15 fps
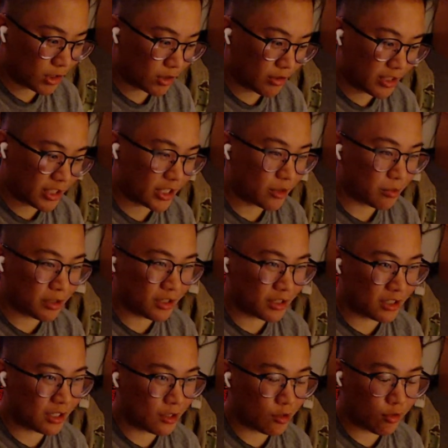reach out,
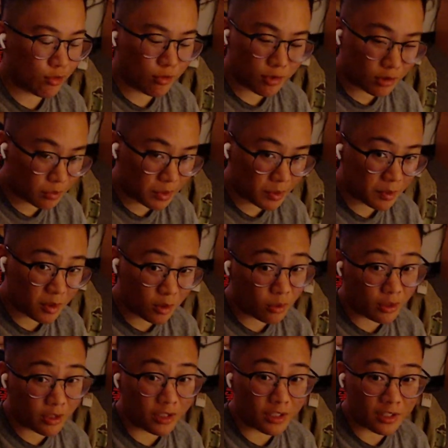because I know other people are
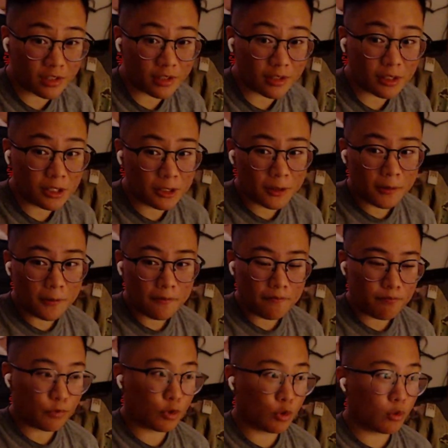working,
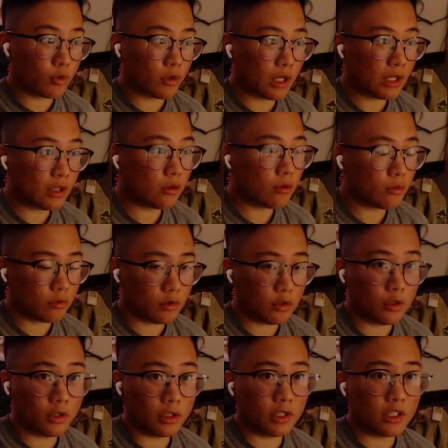or I don't
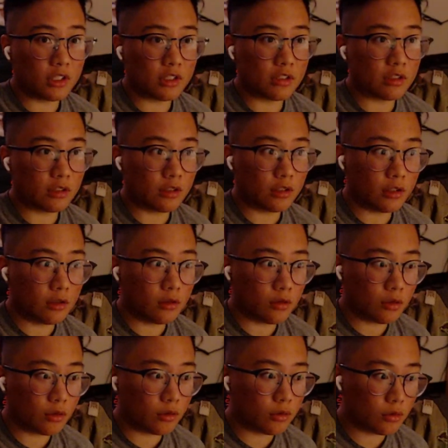really necessarily
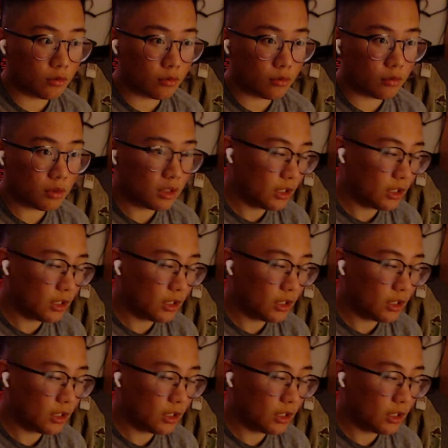know